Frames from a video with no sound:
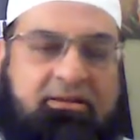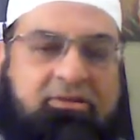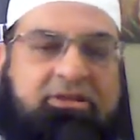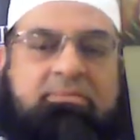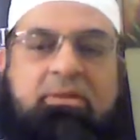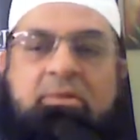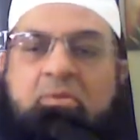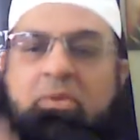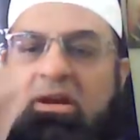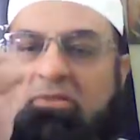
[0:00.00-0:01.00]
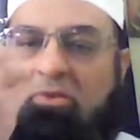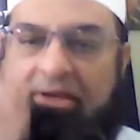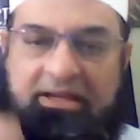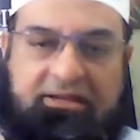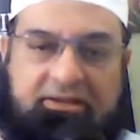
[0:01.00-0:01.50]
Because remember, whatever
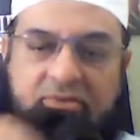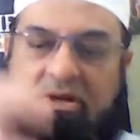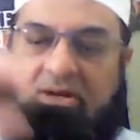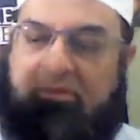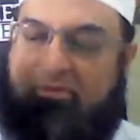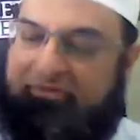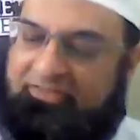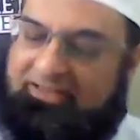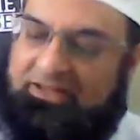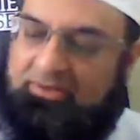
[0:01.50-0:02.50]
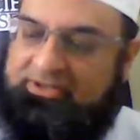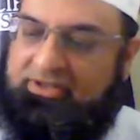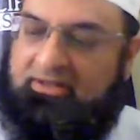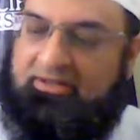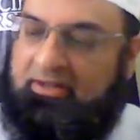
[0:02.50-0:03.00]
we eat, whatever we feed our
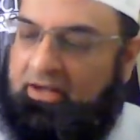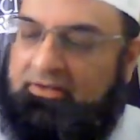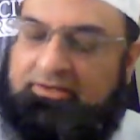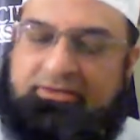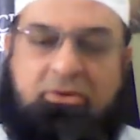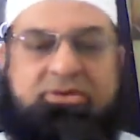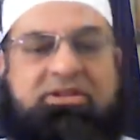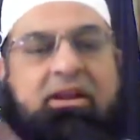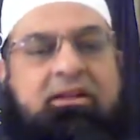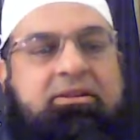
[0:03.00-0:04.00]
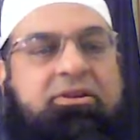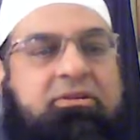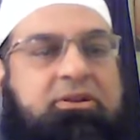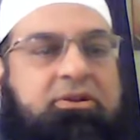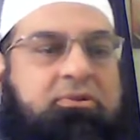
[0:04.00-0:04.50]
children, so shall
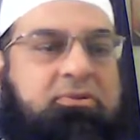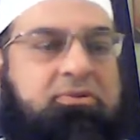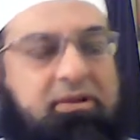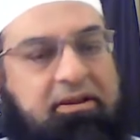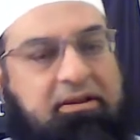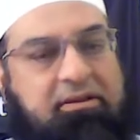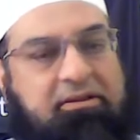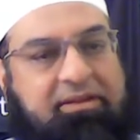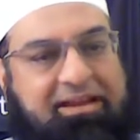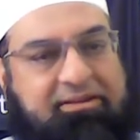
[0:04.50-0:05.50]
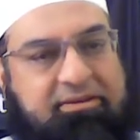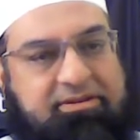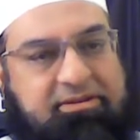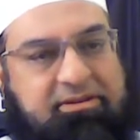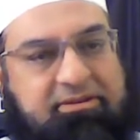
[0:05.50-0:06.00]
you get the
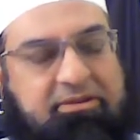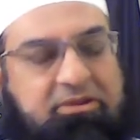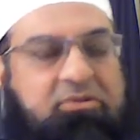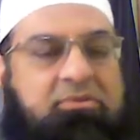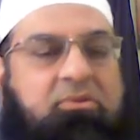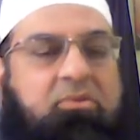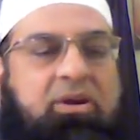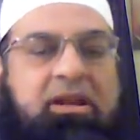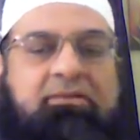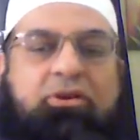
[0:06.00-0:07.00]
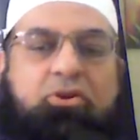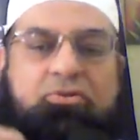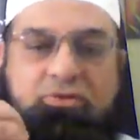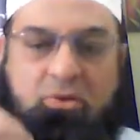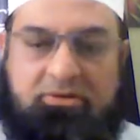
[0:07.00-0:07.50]
result. You know, whatever you
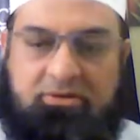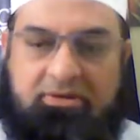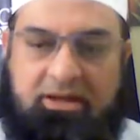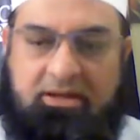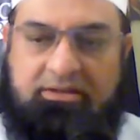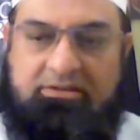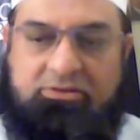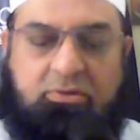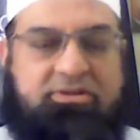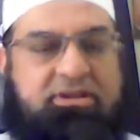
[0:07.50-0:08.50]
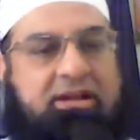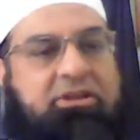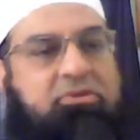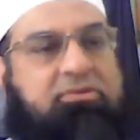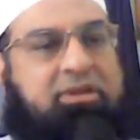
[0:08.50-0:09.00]
sow today, so shall
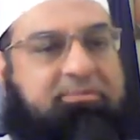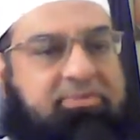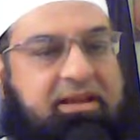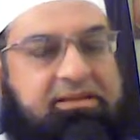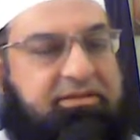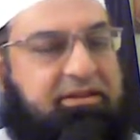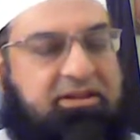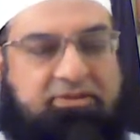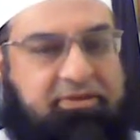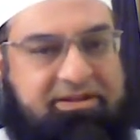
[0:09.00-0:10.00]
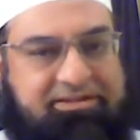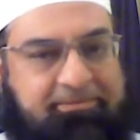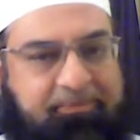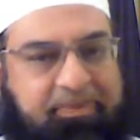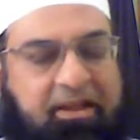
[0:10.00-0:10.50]
you reap. That's the English phrase.